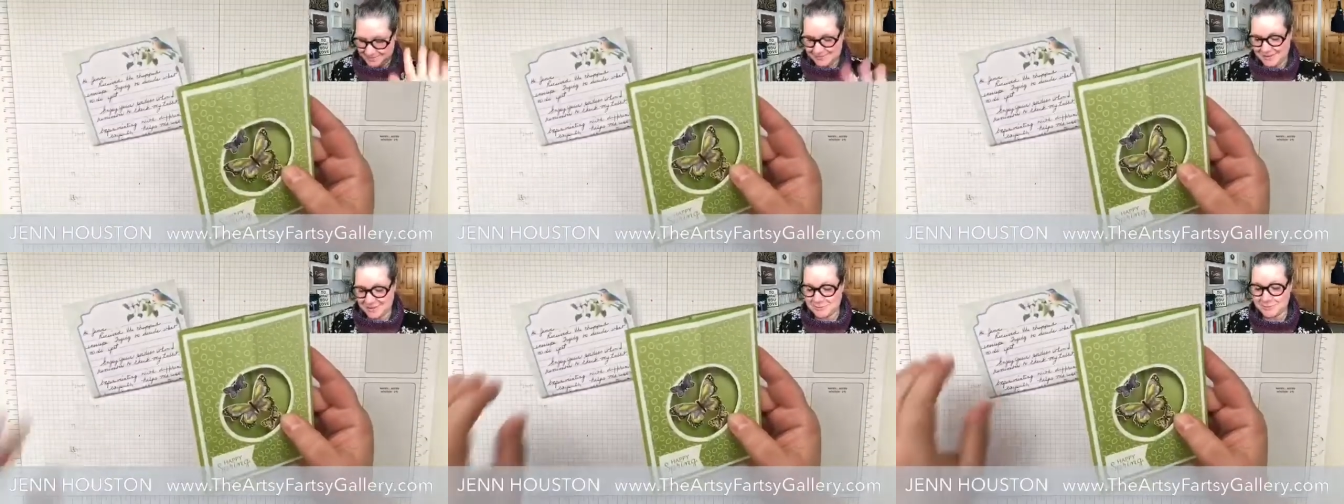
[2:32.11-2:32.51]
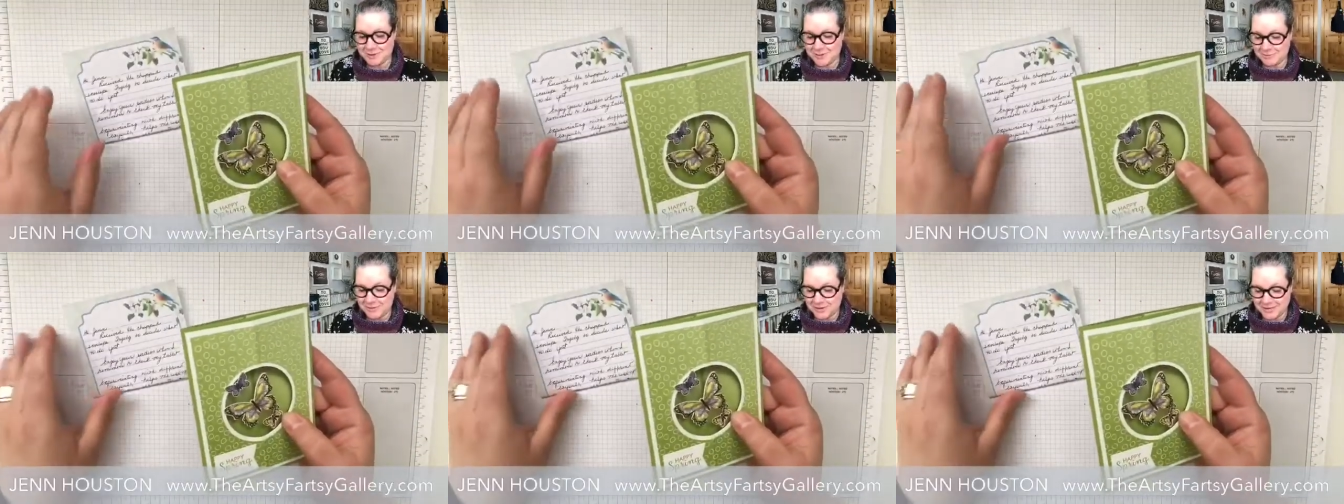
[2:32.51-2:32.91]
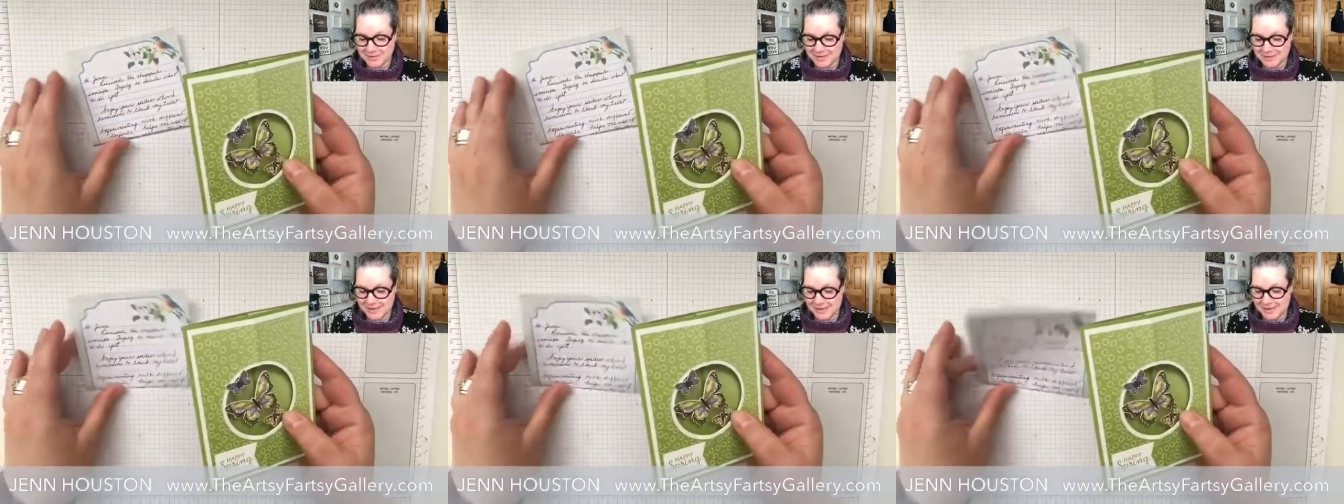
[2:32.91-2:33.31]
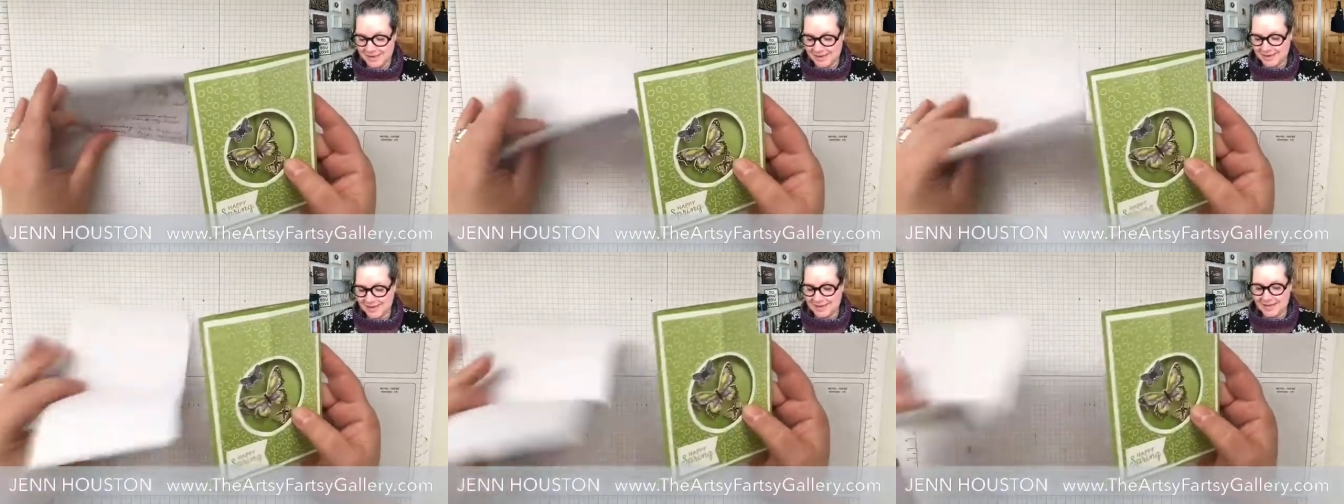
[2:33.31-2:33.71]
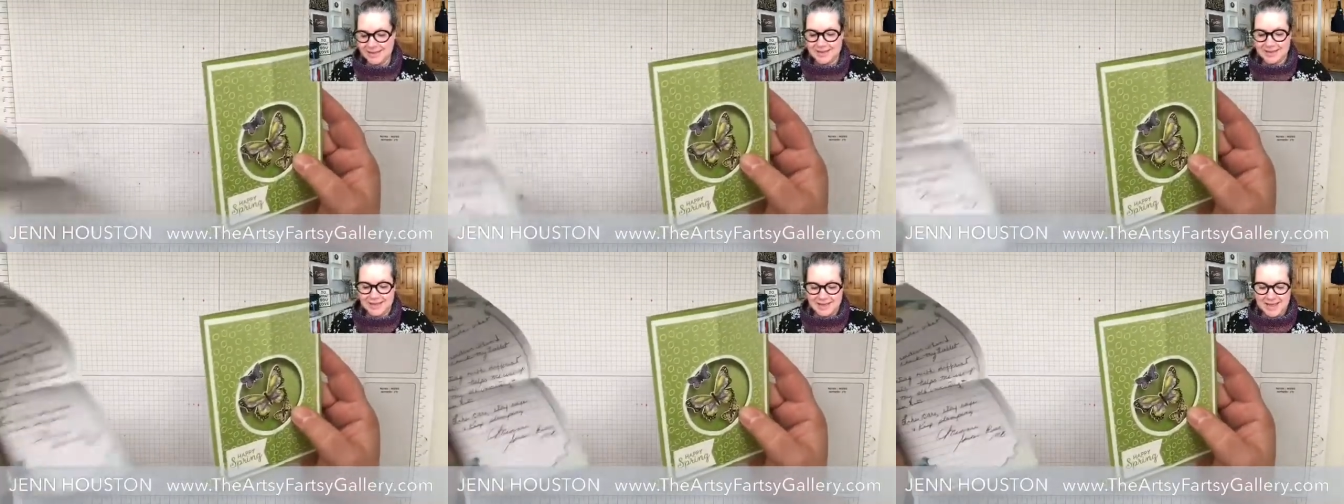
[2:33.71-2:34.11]
That's what I want to say.
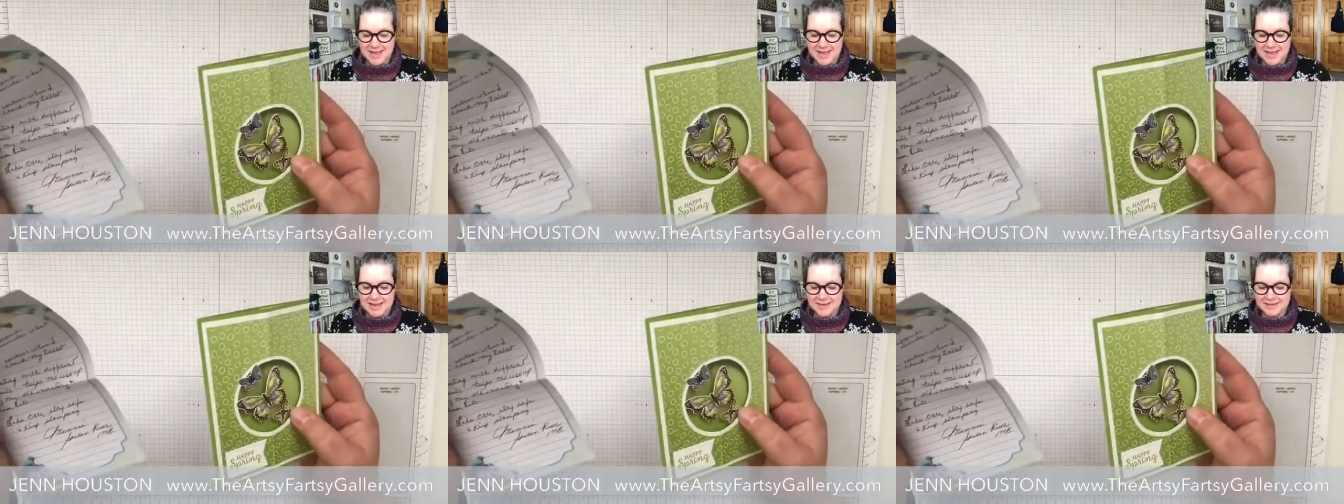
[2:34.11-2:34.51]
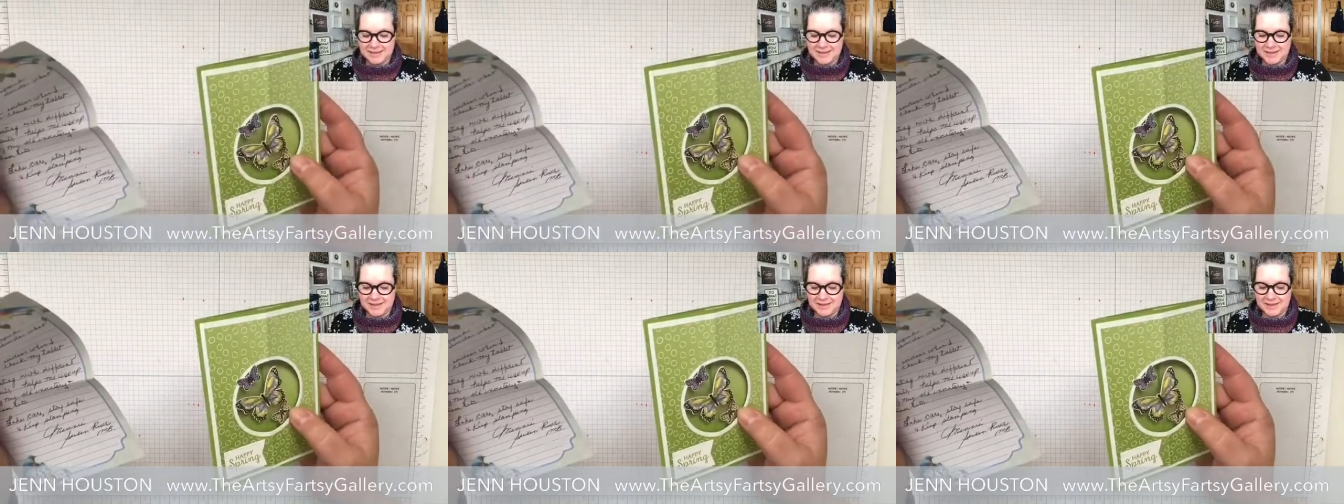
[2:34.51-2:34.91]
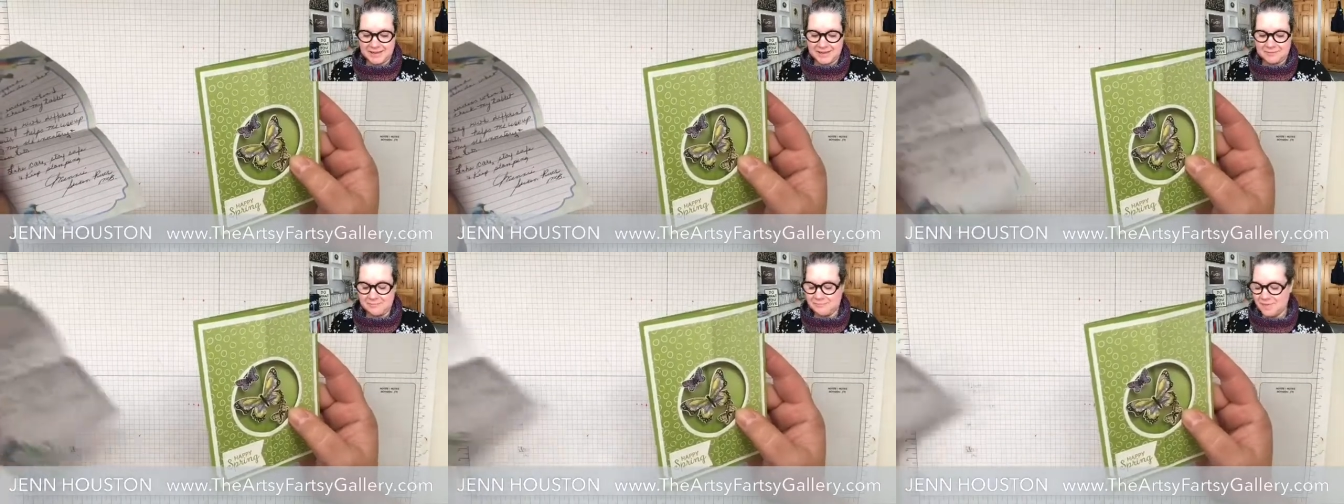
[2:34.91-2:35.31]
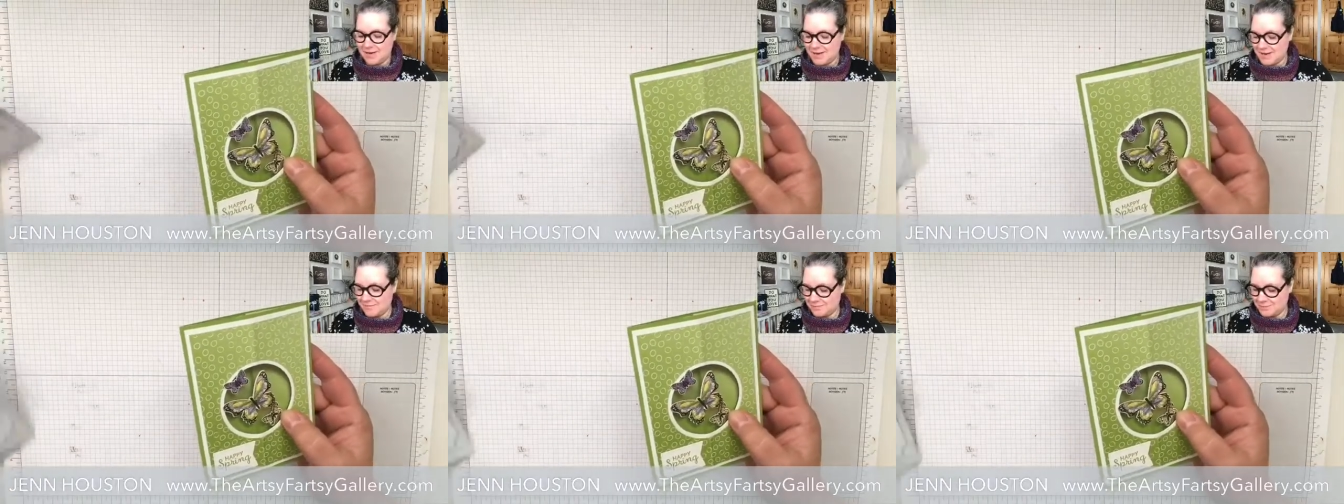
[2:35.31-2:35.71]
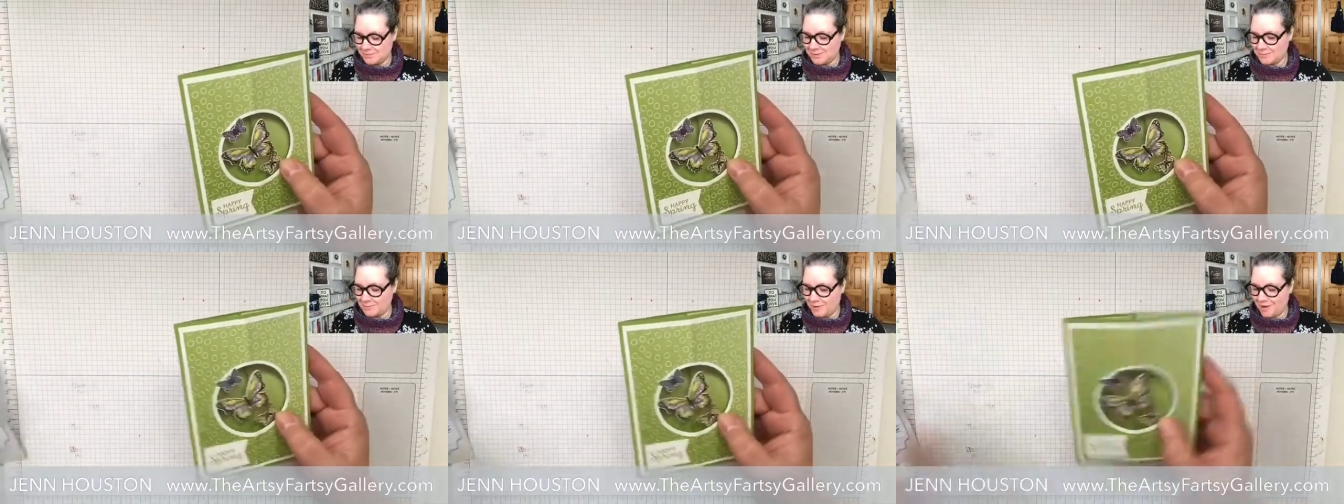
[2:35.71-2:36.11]
And uh, Minnie from
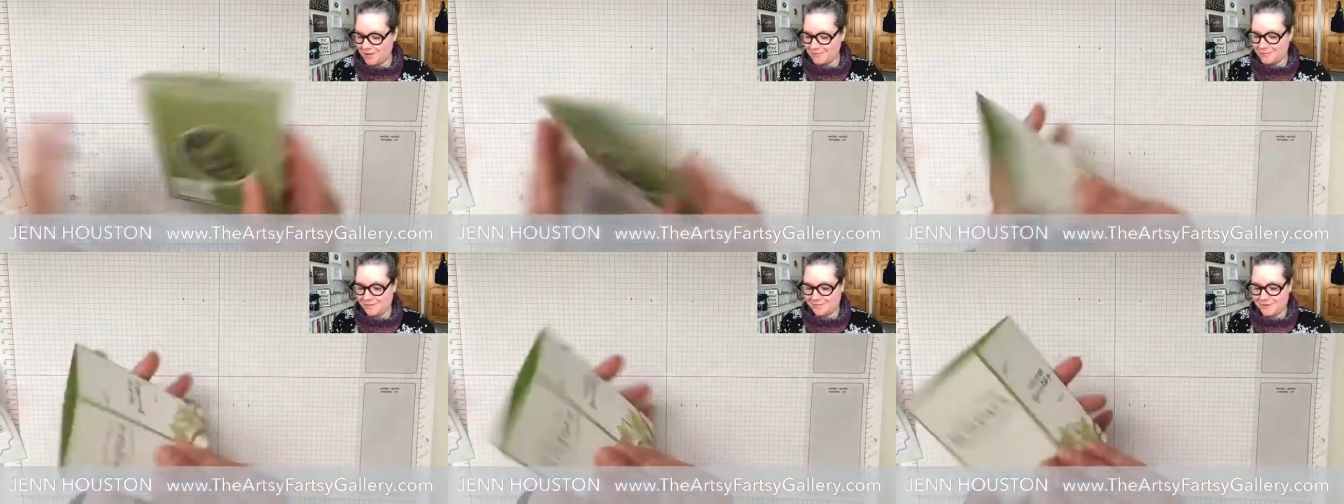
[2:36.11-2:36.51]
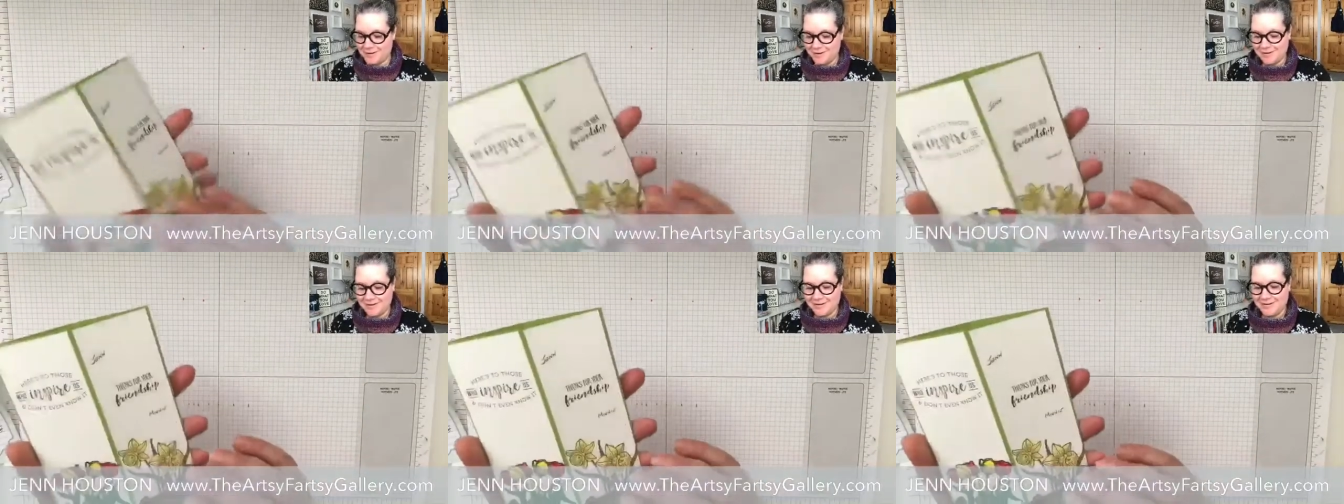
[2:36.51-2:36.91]
Swan River